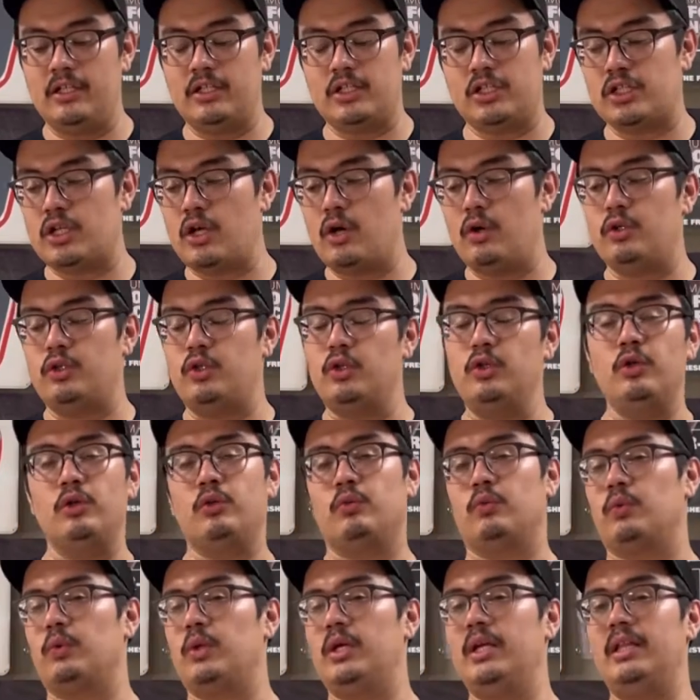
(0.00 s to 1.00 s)
so you could
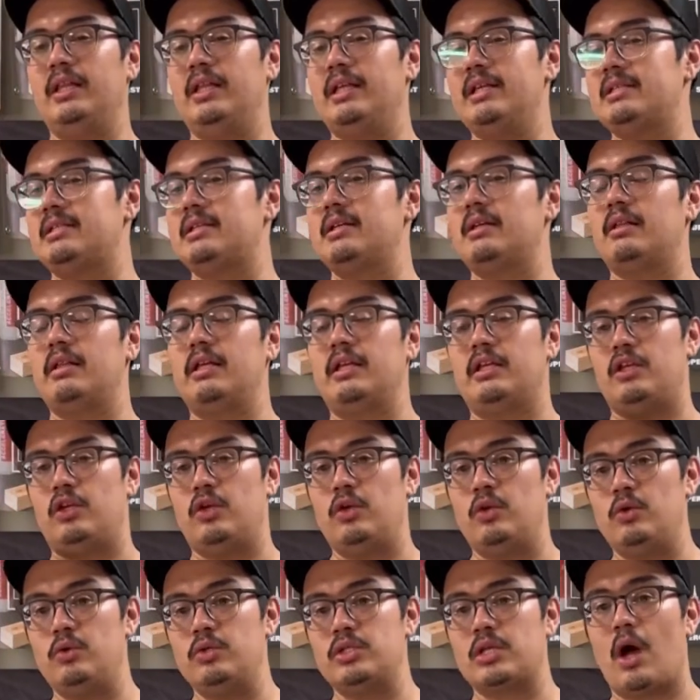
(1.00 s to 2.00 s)
realistically
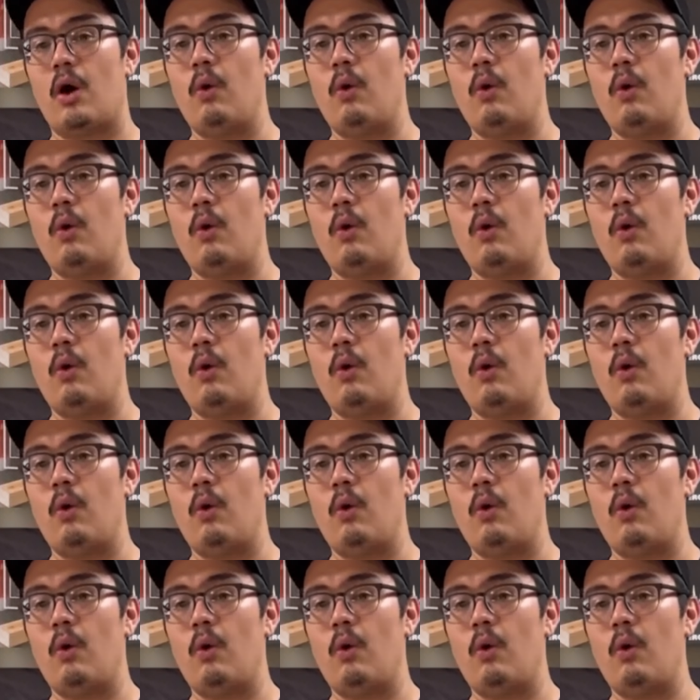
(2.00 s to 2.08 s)
use a